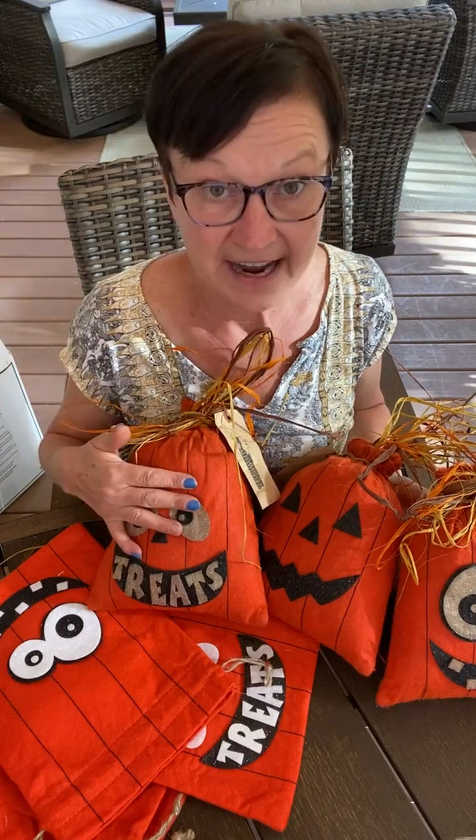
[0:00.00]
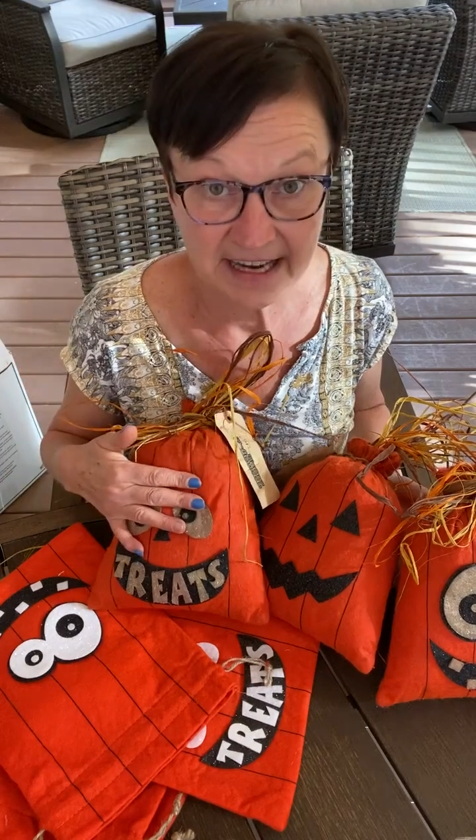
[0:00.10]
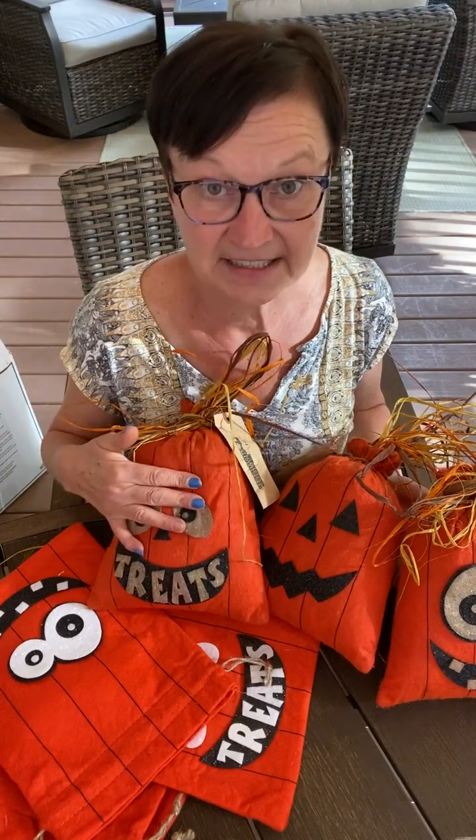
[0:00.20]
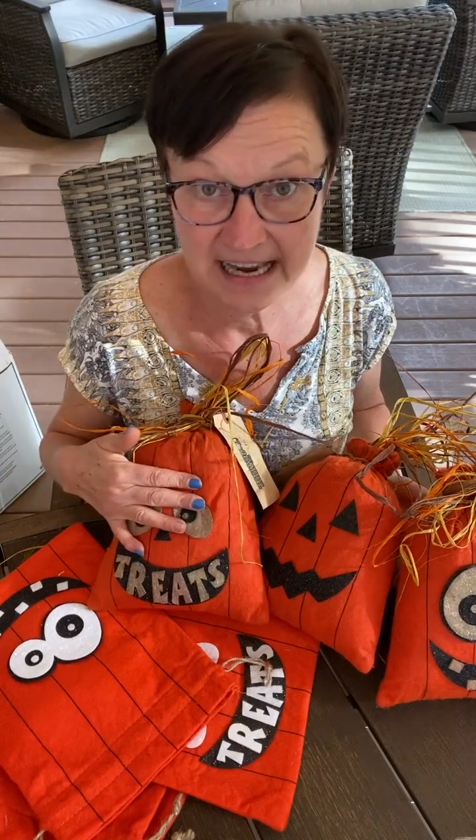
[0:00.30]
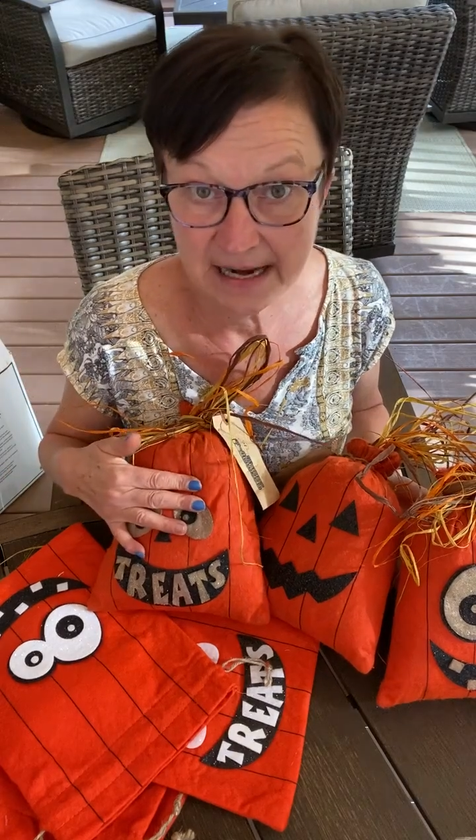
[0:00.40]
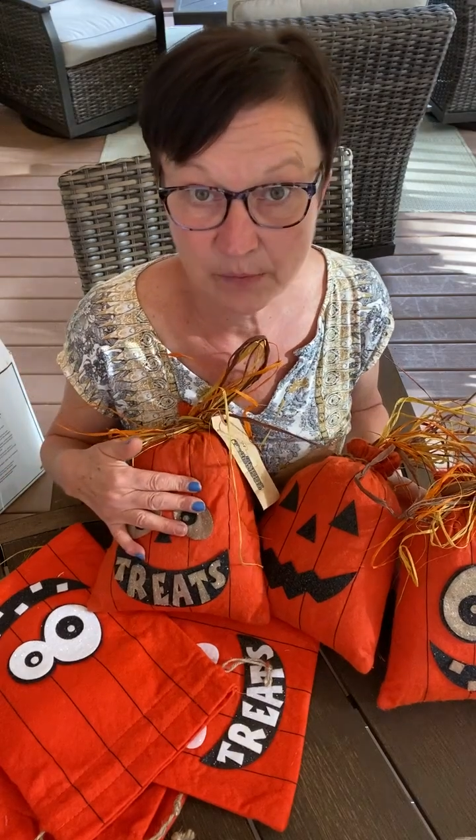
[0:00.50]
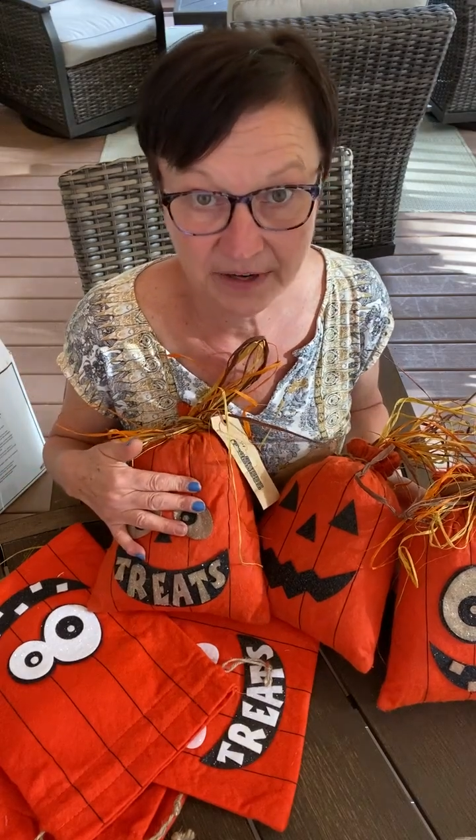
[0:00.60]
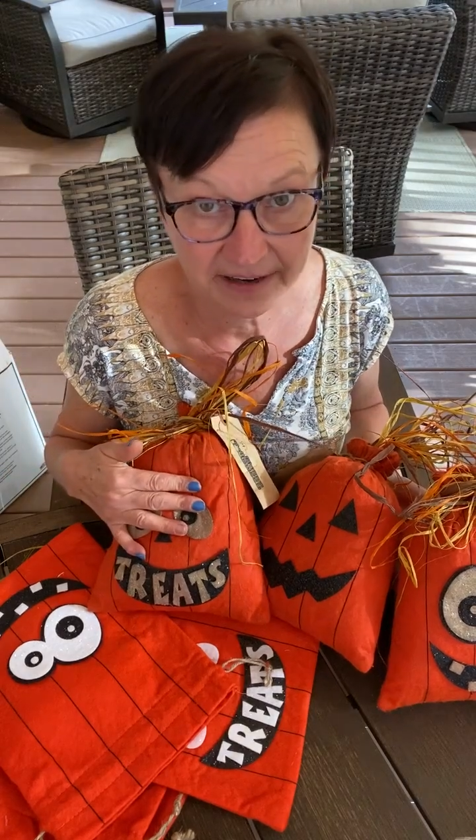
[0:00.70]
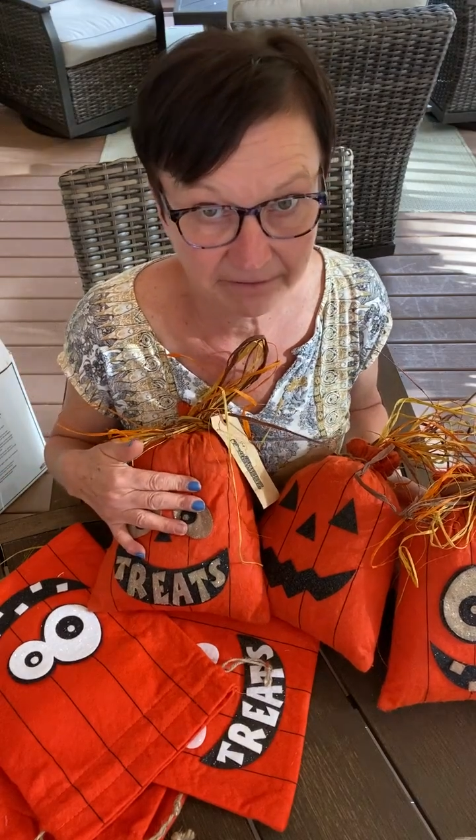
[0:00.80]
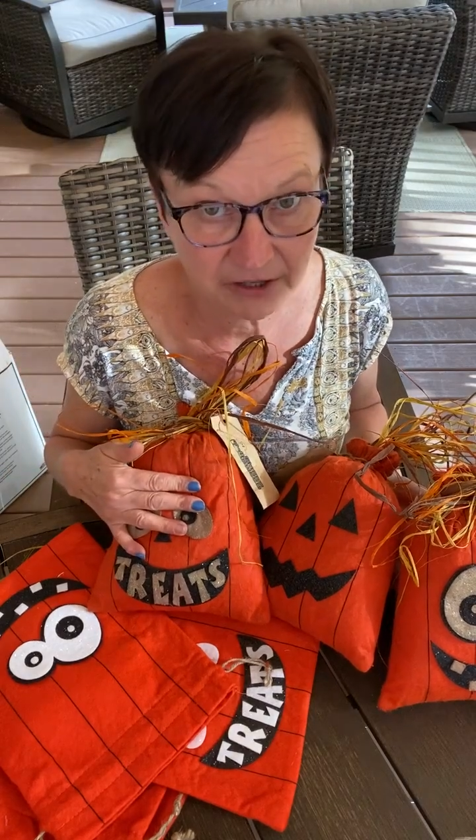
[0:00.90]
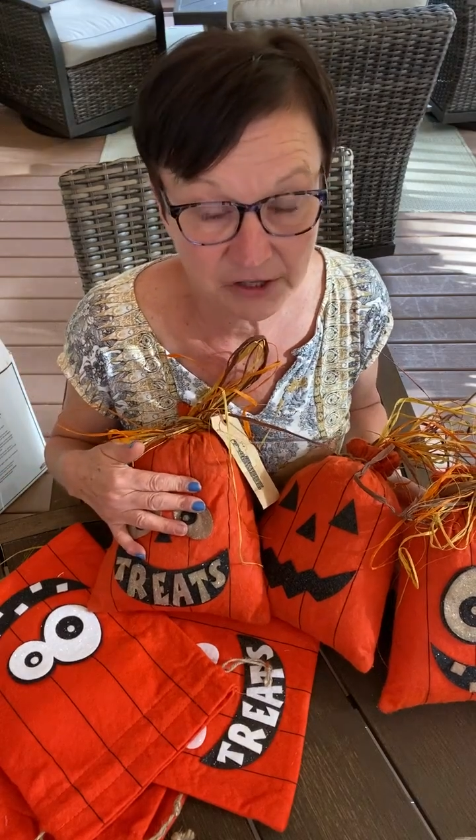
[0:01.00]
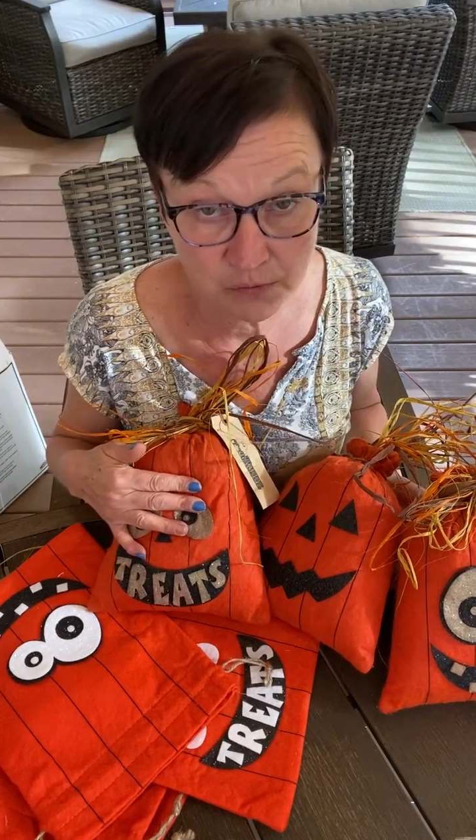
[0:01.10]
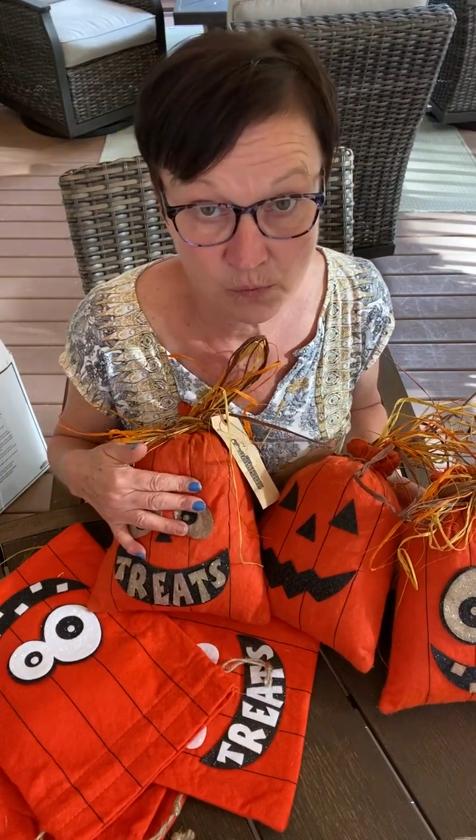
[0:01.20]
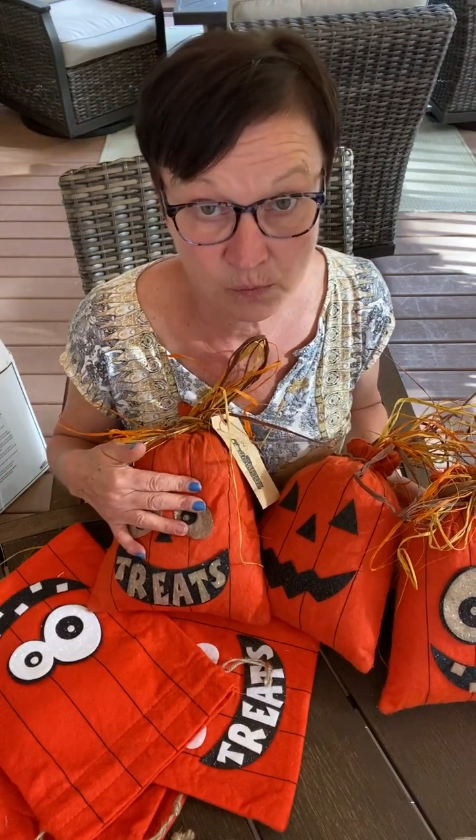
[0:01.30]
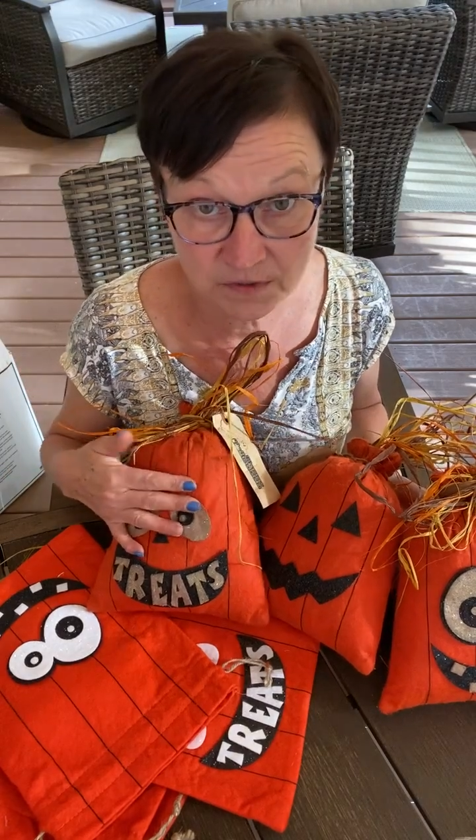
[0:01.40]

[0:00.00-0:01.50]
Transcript: and take whatever you